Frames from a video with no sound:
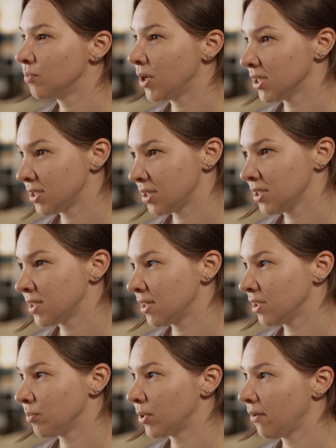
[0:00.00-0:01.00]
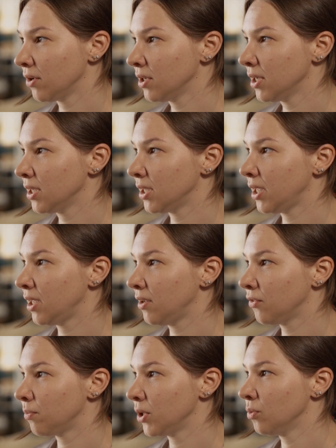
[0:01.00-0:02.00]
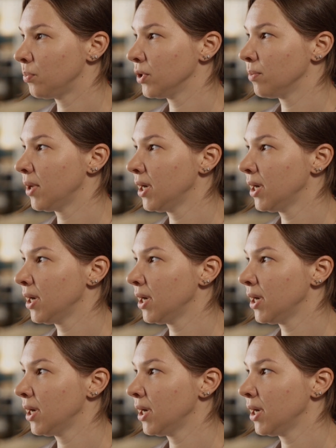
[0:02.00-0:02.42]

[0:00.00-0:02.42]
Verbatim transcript: My search for a guru was very purposeful.